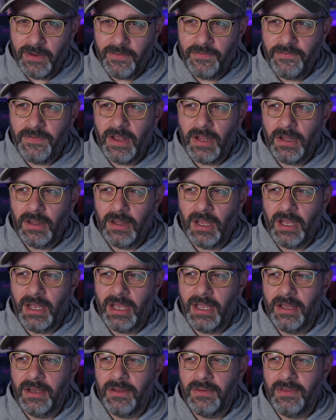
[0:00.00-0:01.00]
It felt
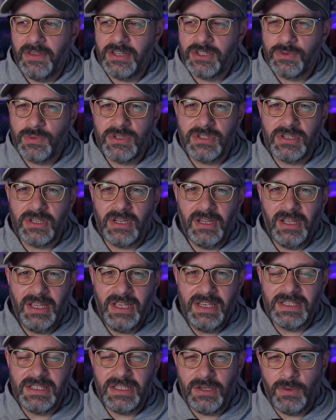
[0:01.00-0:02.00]
like this was an
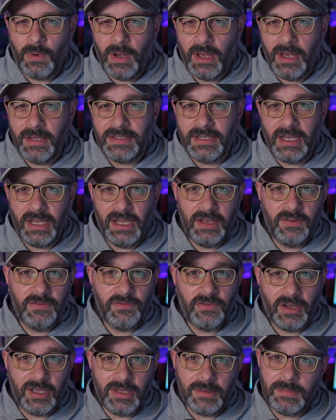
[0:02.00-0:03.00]
easy way to
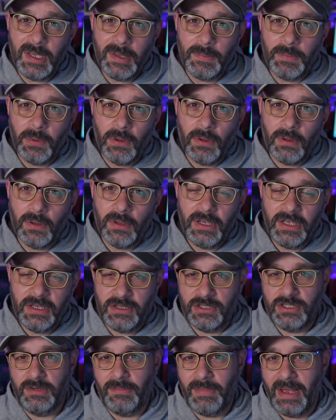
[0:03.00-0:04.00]
invite people
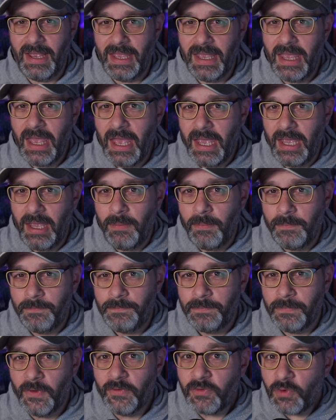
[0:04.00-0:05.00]
into my game.
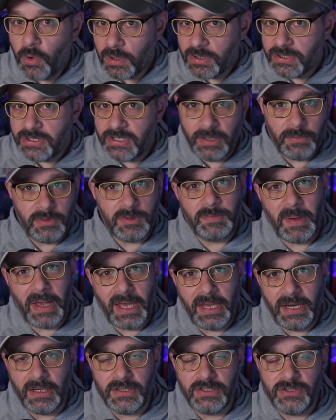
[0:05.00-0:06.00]
Of course, it was
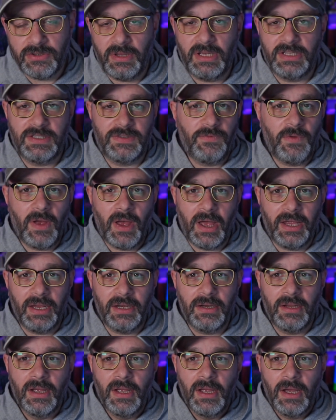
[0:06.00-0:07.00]
beta, so that's
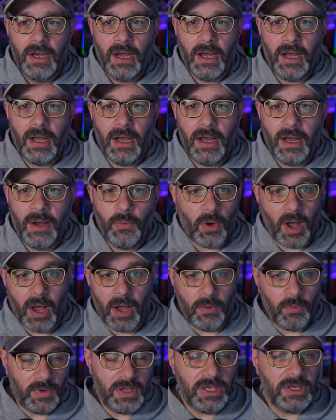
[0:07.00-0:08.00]
fine. Uh,
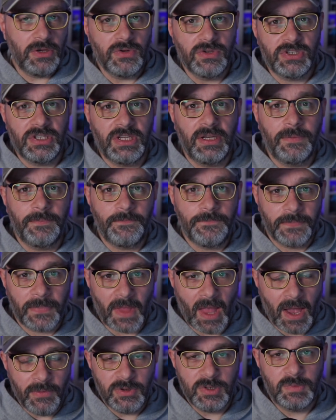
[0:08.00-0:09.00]
uh, we used it.
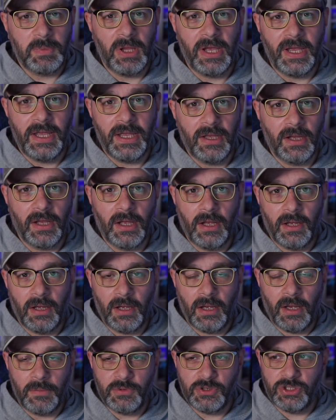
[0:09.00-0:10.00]
I was playing, uh,
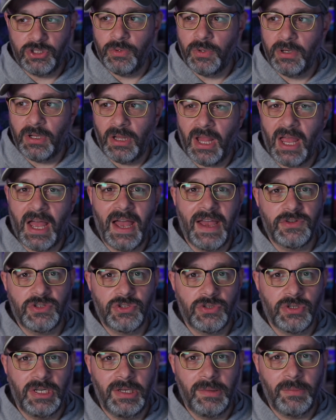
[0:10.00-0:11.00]
I was doing a live
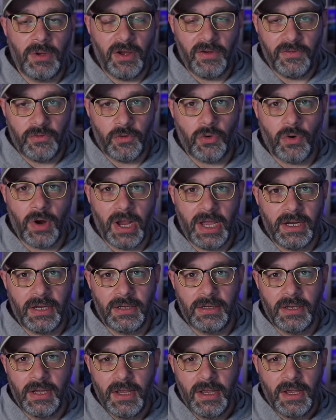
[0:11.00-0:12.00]
stream of
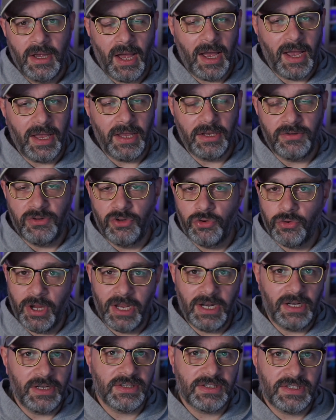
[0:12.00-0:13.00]
Crayta. I
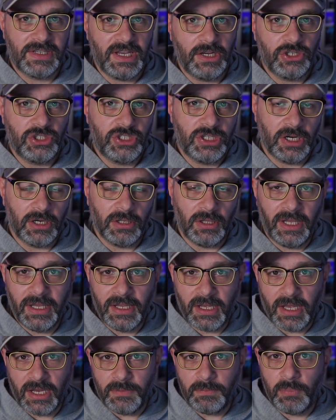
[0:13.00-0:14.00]
created a State Share
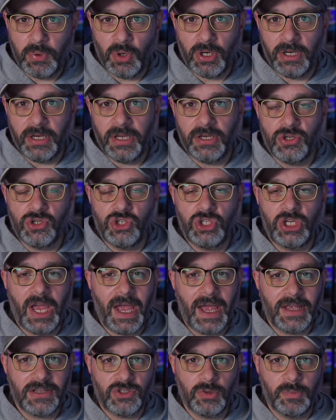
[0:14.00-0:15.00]
link. I put it in
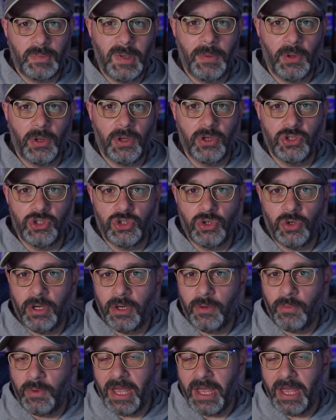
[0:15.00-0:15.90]
chat so people could join.